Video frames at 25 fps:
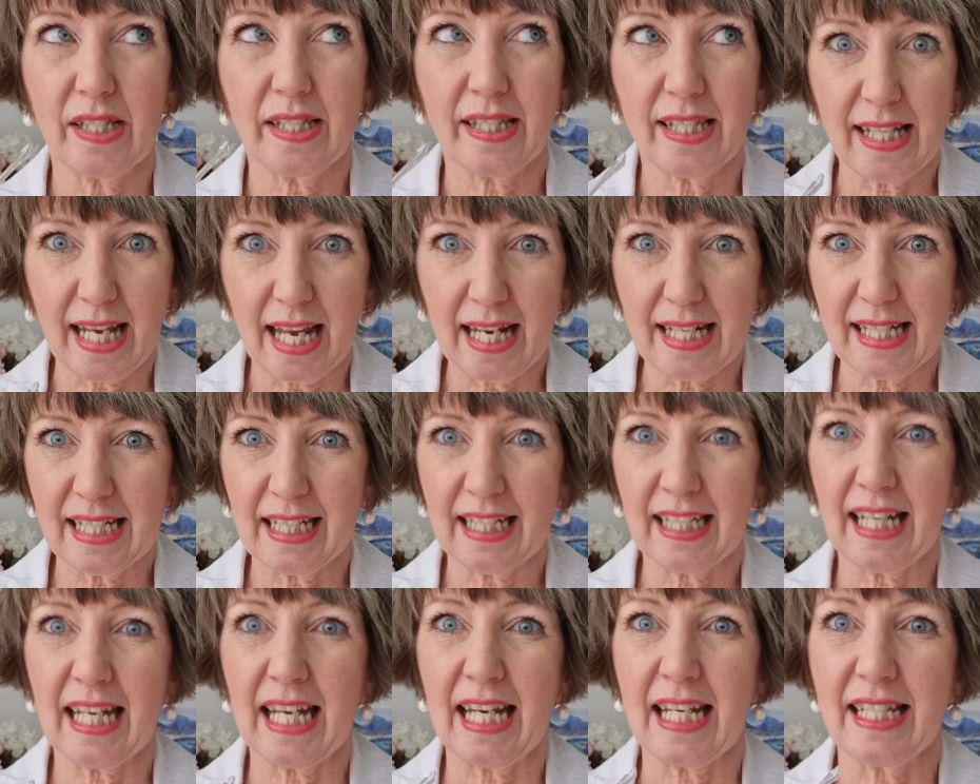
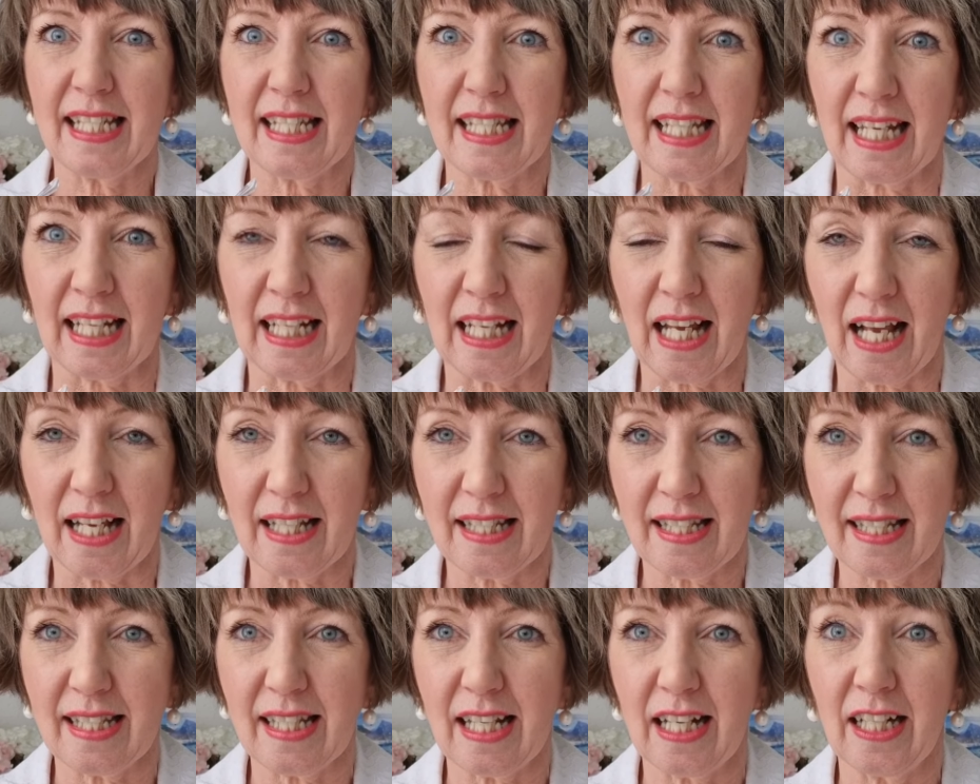dedicating a
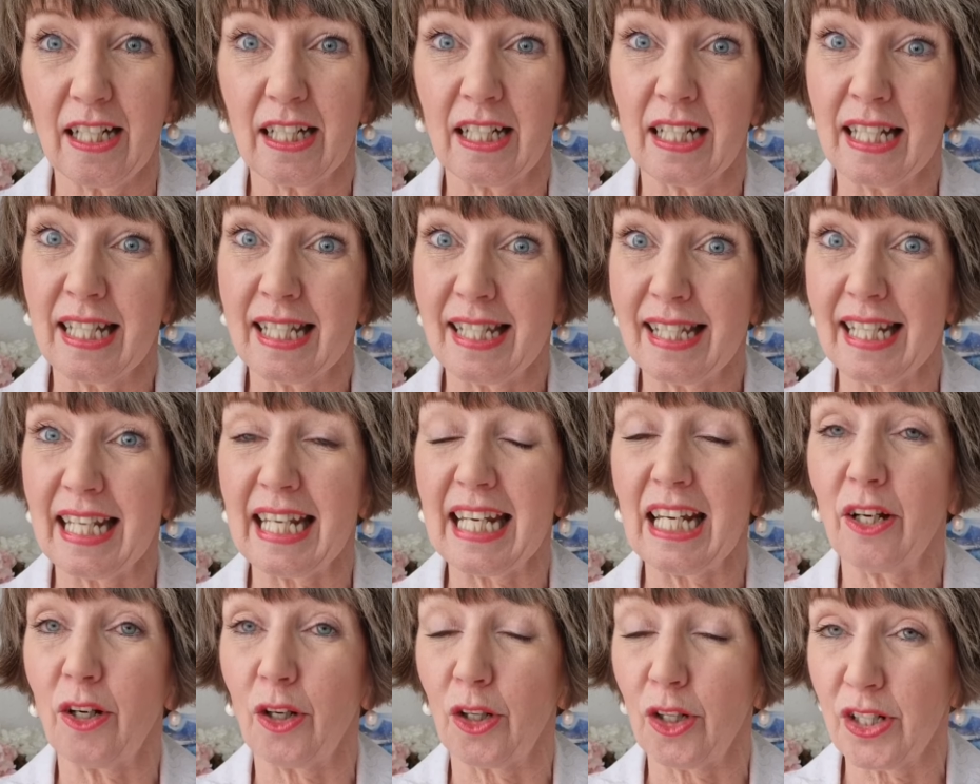certain
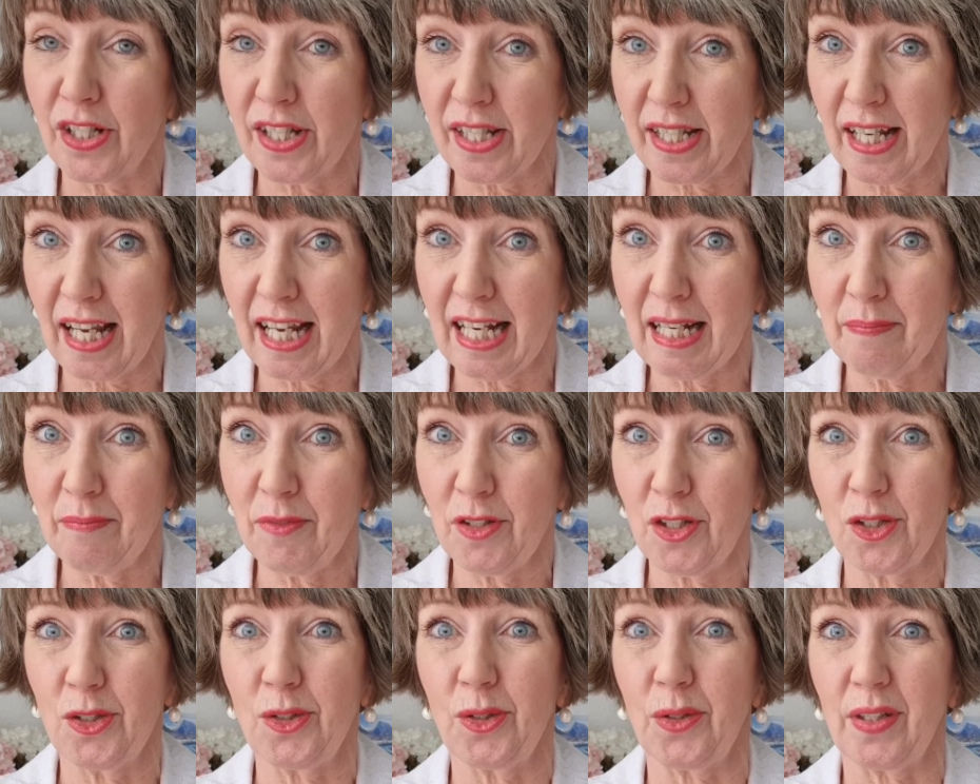day or
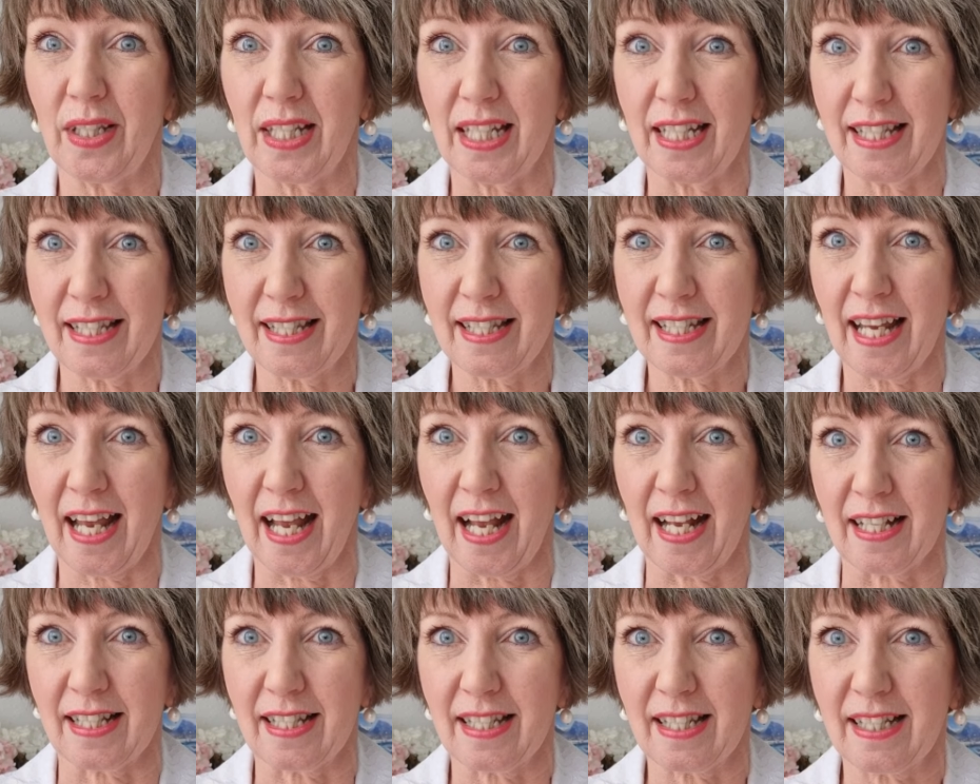time to do these
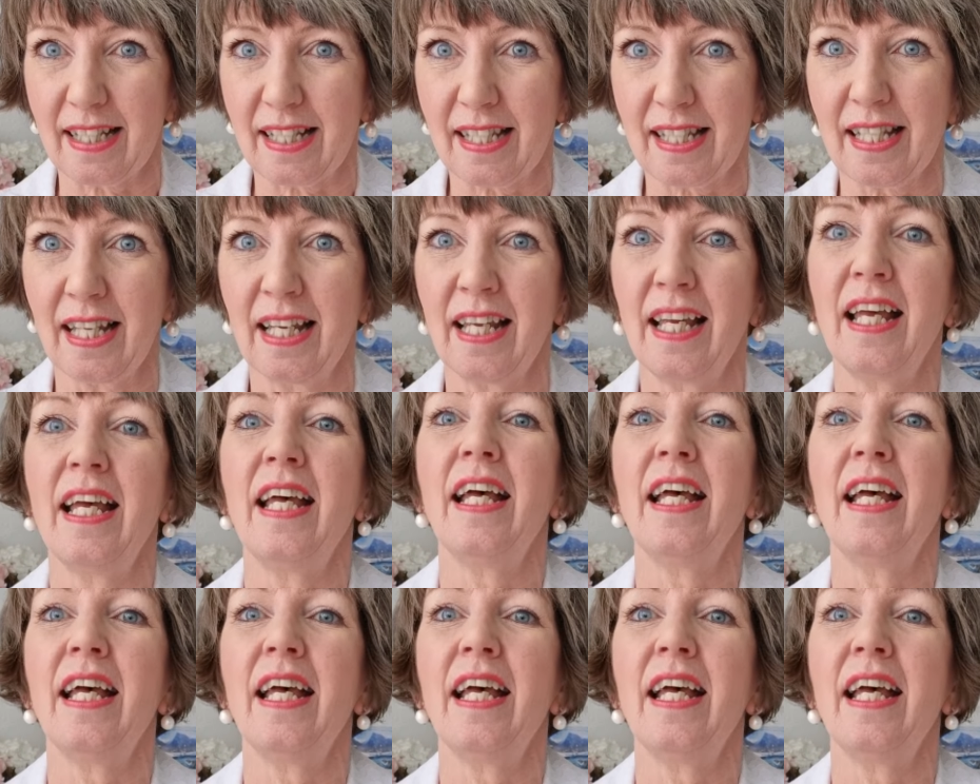tasks.